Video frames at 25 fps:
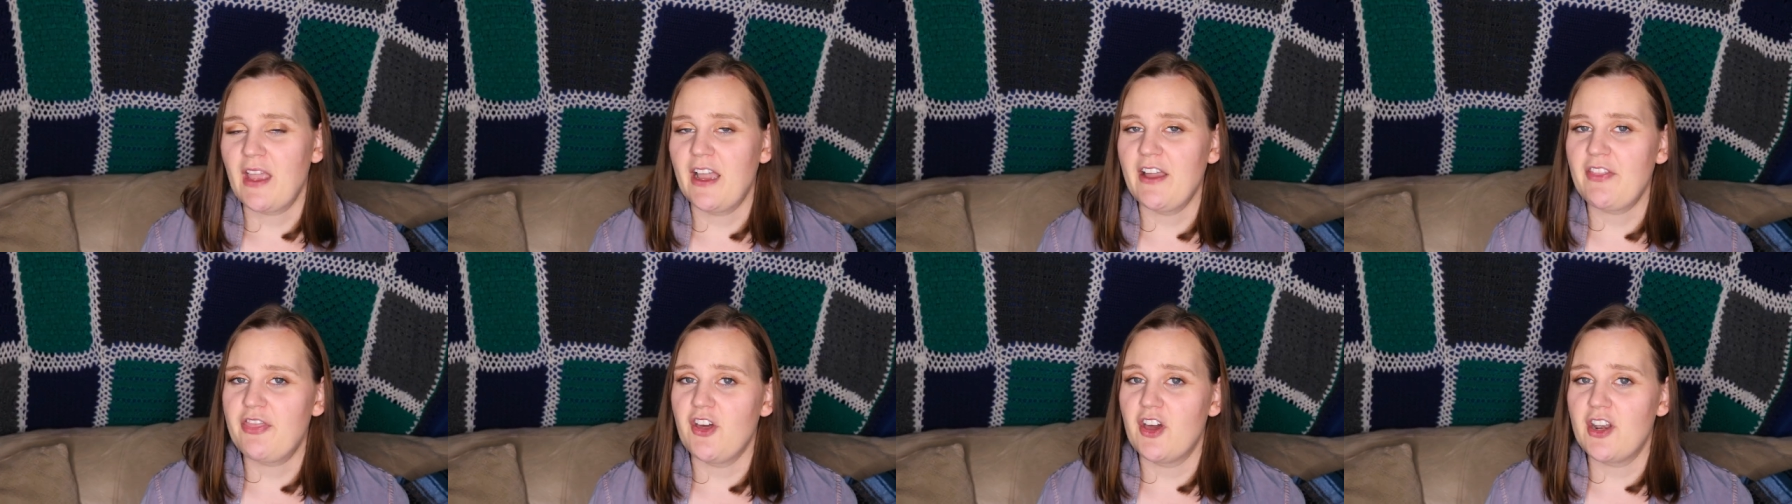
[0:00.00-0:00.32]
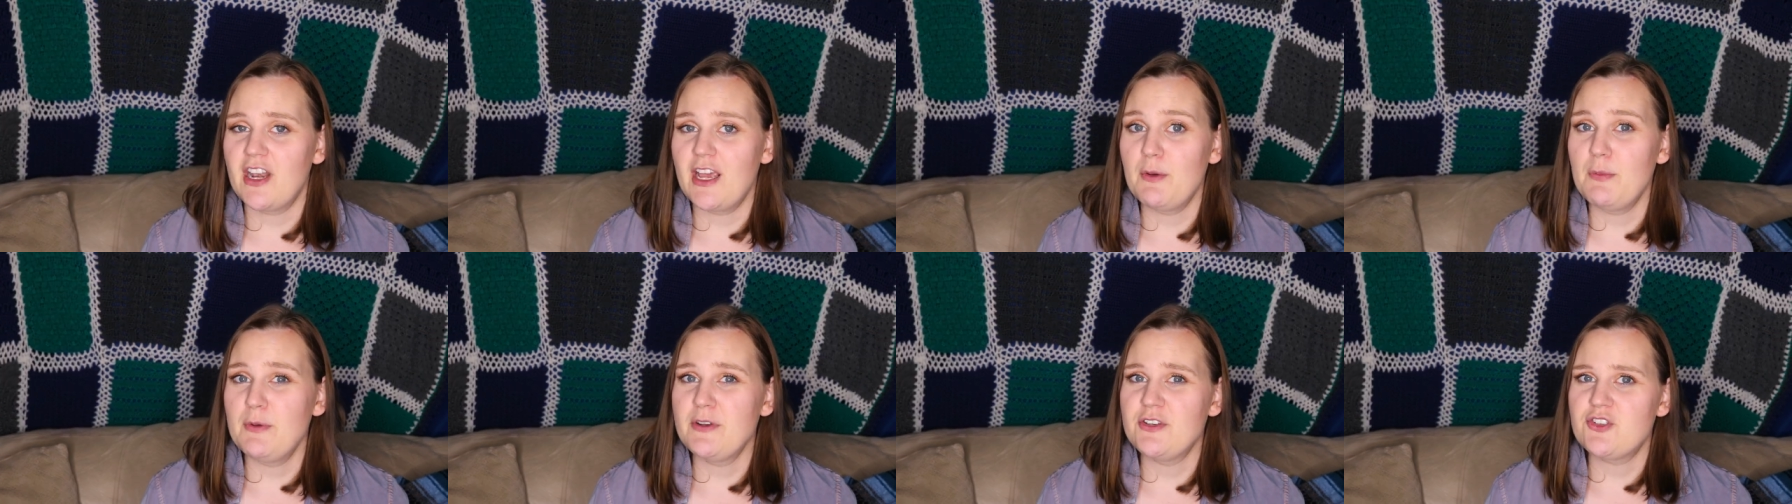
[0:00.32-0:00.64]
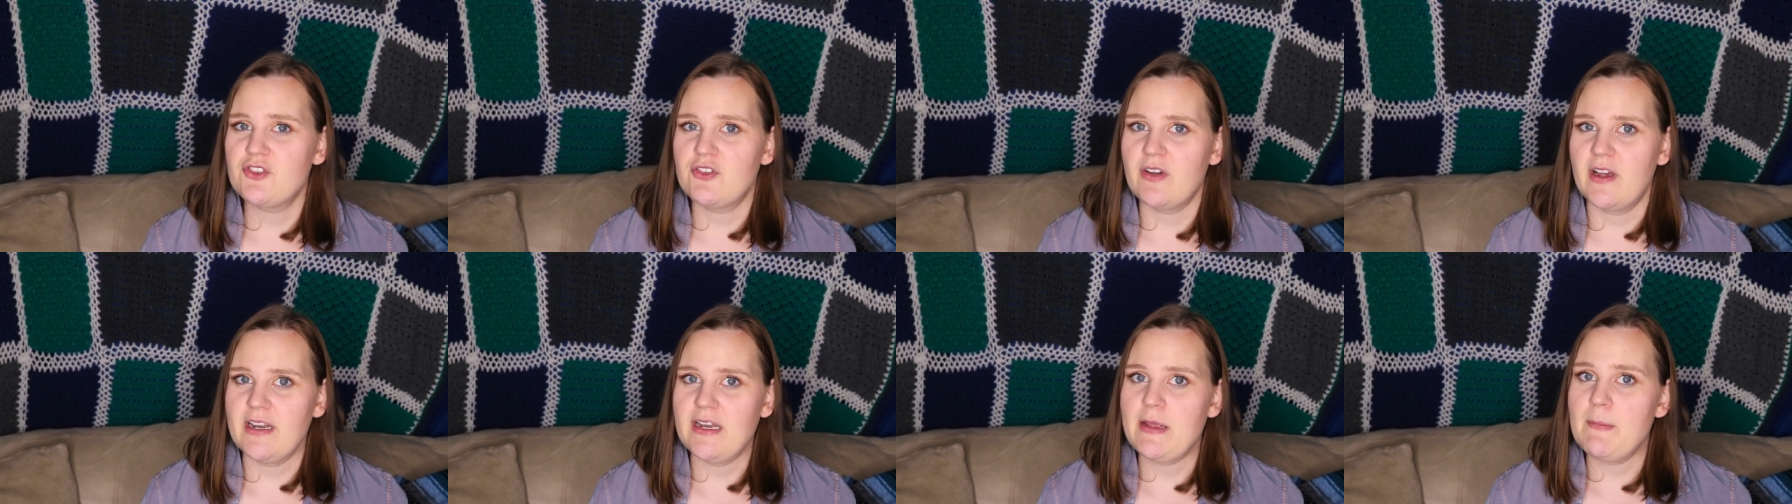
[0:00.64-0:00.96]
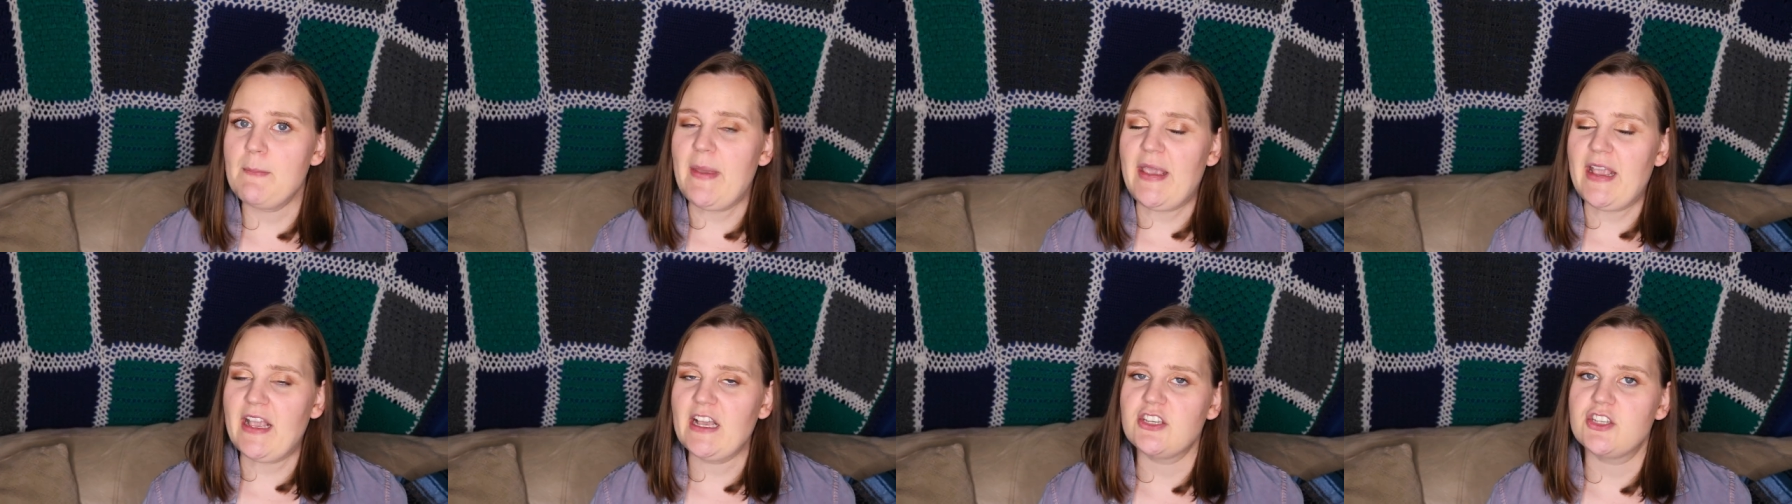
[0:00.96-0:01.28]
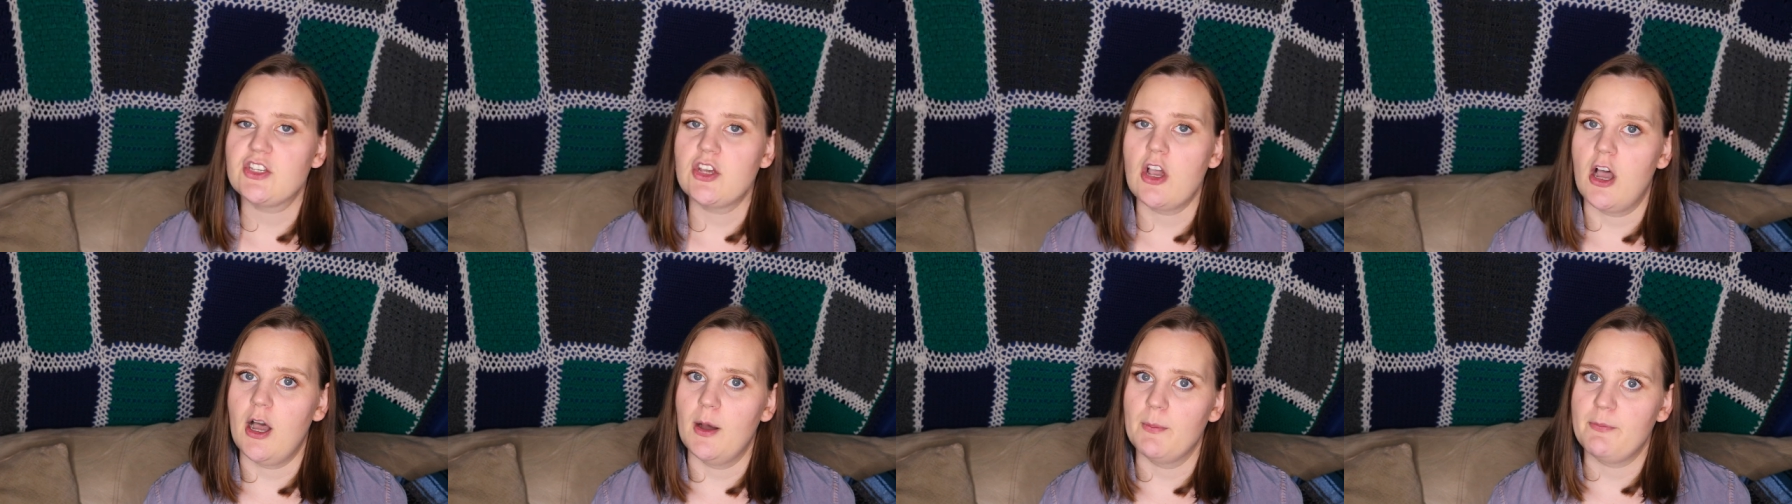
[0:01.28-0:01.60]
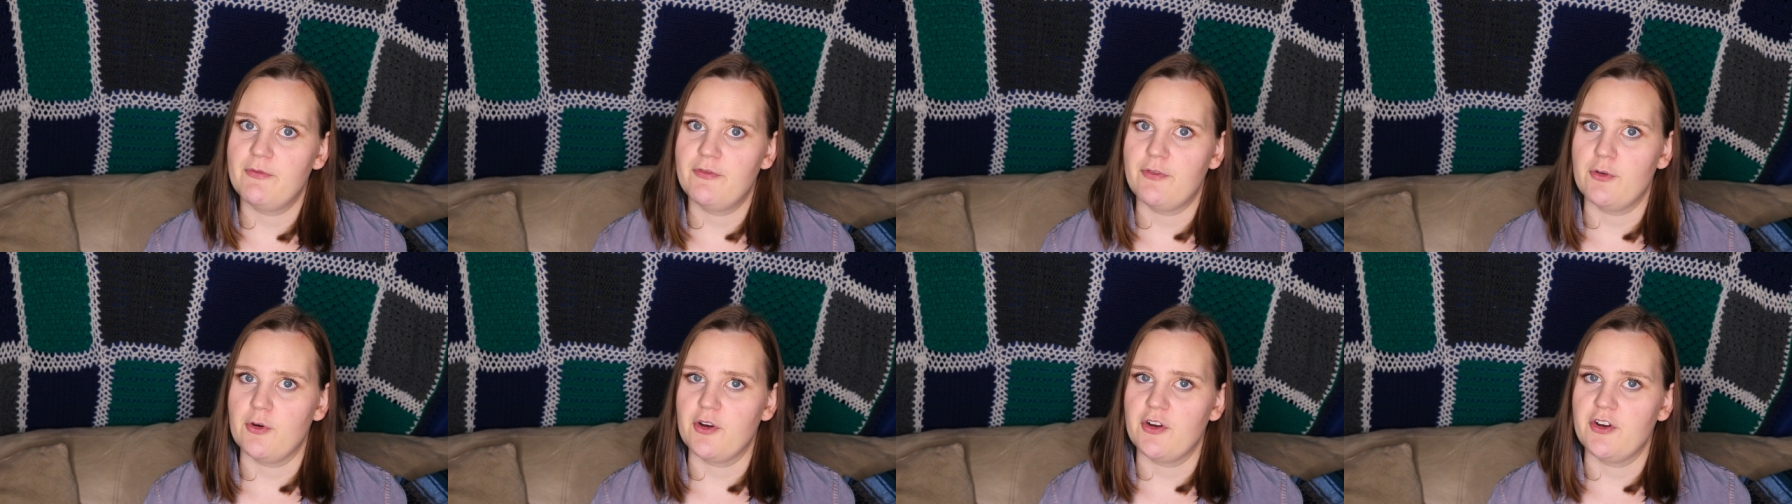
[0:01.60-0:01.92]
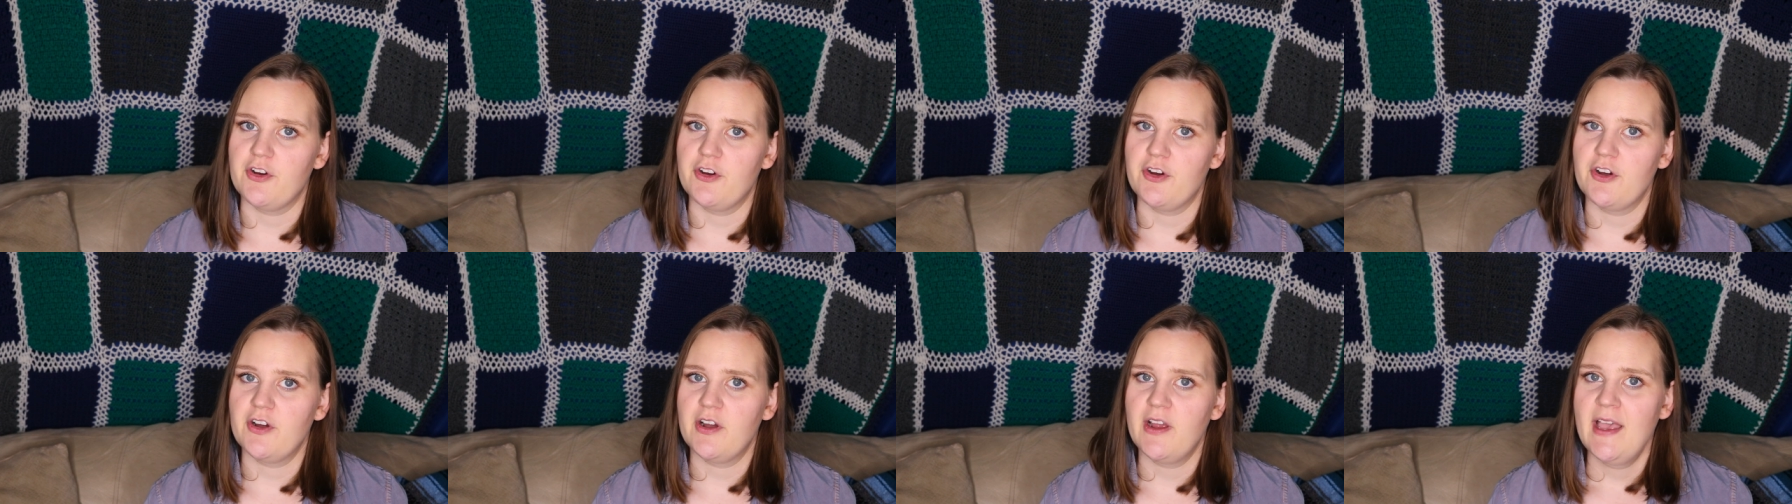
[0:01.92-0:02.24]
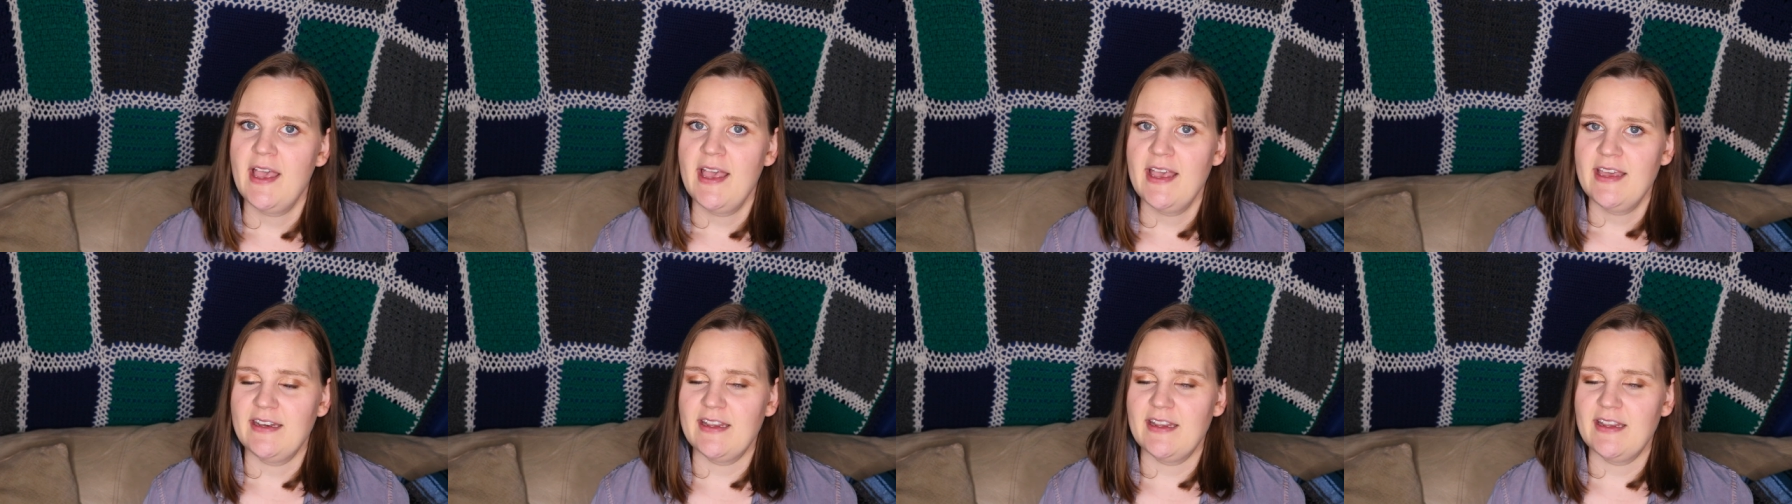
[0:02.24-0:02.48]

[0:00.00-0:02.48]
I thought I would try to make a top for her.